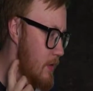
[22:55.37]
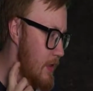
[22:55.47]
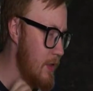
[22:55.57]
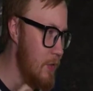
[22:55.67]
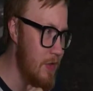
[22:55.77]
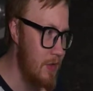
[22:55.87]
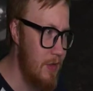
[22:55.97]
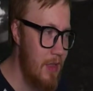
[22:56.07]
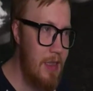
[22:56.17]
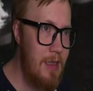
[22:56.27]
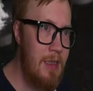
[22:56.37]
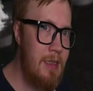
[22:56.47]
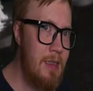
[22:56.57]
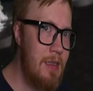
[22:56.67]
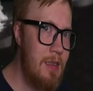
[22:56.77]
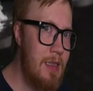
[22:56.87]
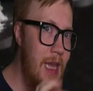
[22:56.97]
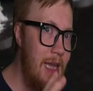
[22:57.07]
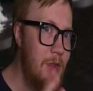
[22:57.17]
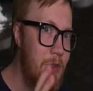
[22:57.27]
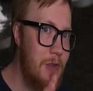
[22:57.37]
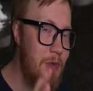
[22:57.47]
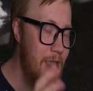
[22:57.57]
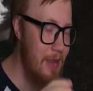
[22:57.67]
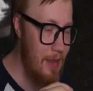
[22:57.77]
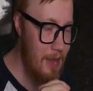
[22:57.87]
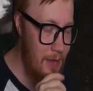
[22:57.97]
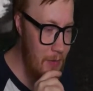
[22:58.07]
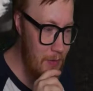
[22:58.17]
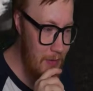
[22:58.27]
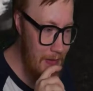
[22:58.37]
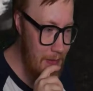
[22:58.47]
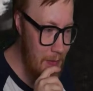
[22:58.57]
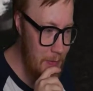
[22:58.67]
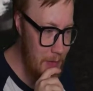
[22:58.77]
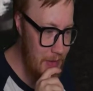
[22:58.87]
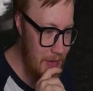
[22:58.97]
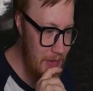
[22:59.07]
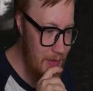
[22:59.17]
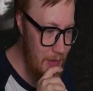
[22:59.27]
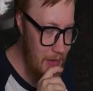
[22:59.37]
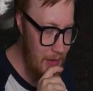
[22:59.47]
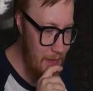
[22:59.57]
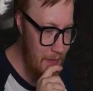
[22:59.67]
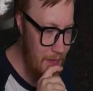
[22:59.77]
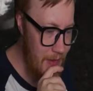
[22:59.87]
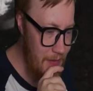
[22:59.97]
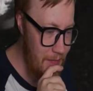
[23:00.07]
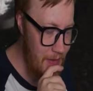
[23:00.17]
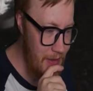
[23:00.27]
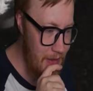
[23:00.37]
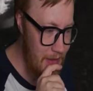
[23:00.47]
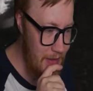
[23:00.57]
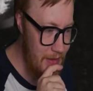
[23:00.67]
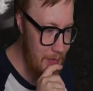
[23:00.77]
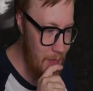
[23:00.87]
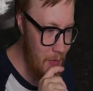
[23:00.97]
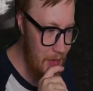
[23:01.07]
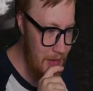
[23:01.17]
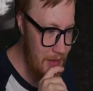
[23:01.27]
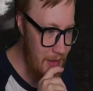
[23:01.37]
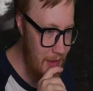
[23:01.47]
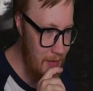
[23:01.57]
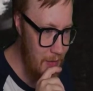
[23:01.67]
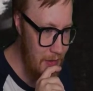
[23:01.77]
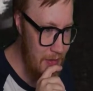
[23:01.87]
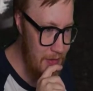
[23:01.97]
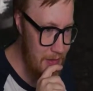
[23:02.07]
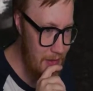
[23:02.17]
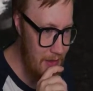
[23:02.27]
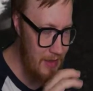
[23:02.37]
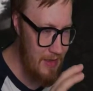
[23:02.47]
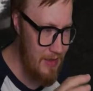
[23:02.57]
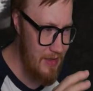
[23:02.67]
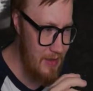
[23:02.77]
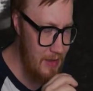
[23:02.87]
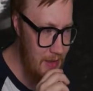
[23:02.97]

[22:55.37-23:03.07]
It looks it can look really good, but it's not. I feel like it's more in the noise. It's